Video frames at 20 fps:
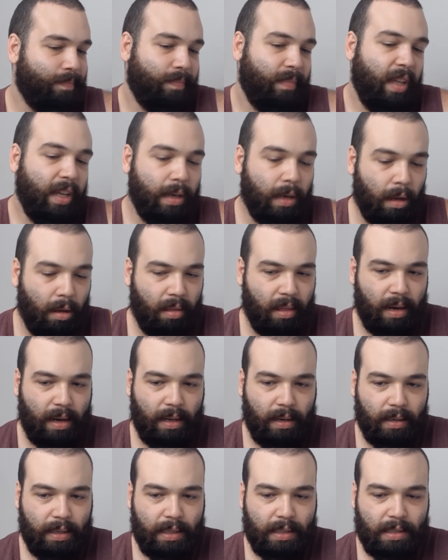you know, then
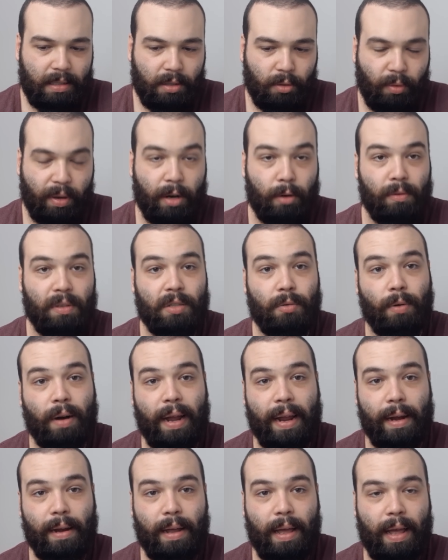at least Twitter was
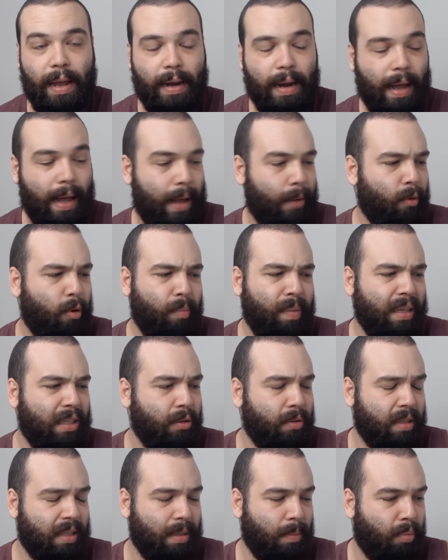right, and I won't be
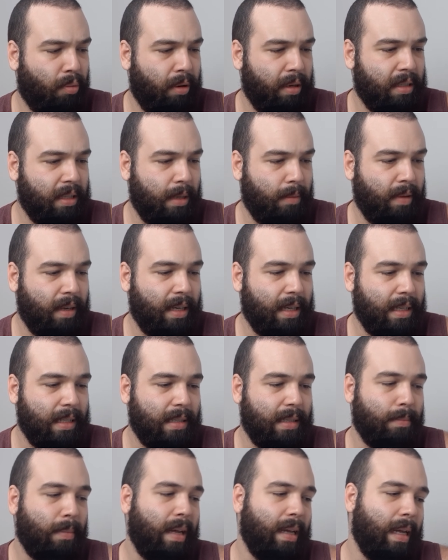too disappointing
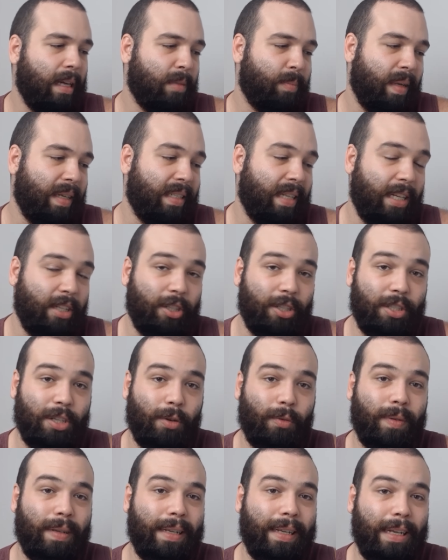because my expectations are
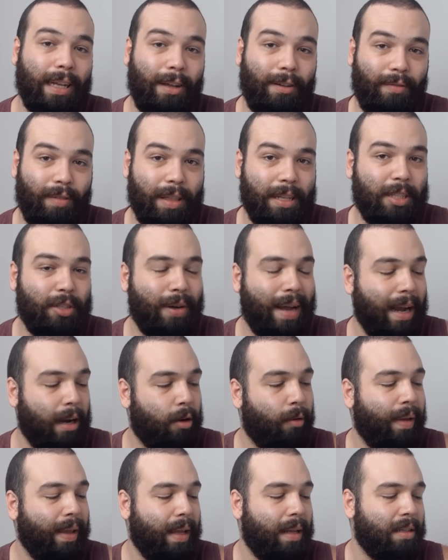really low for this track
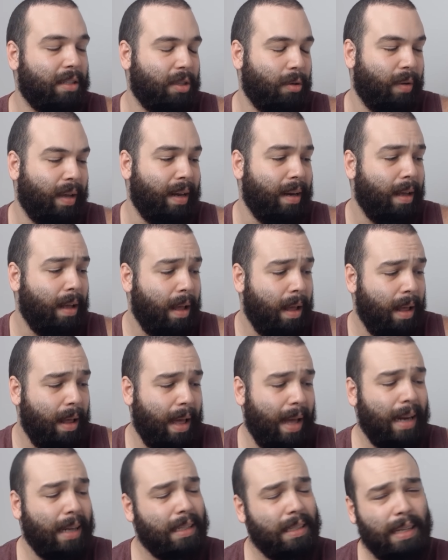going into it.
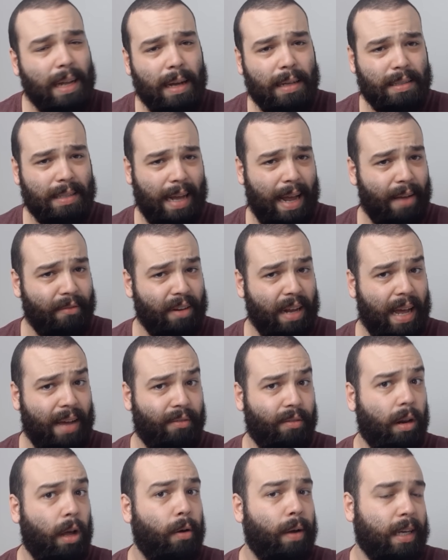And it sucks to
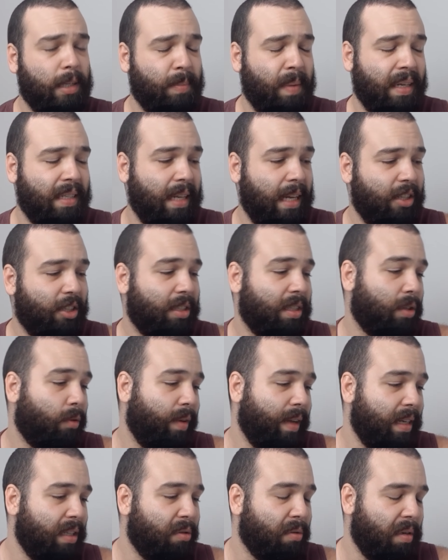have low expectations
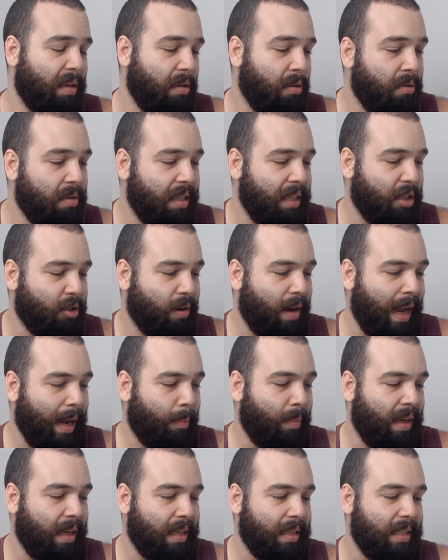going into an Uzi track
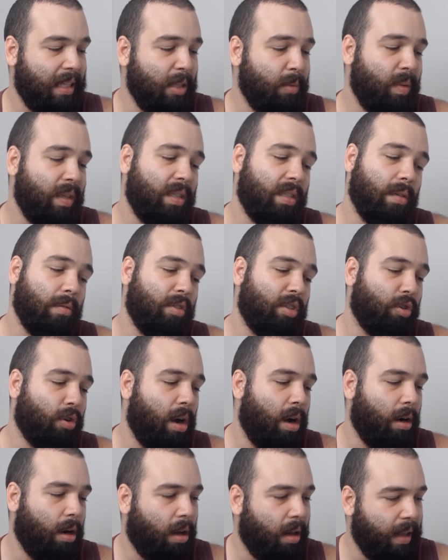because he's been so
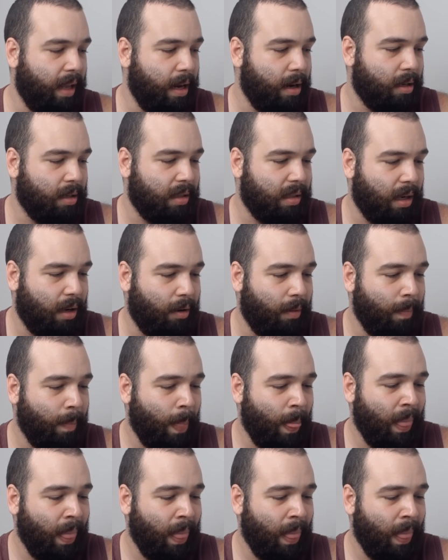strong all year. So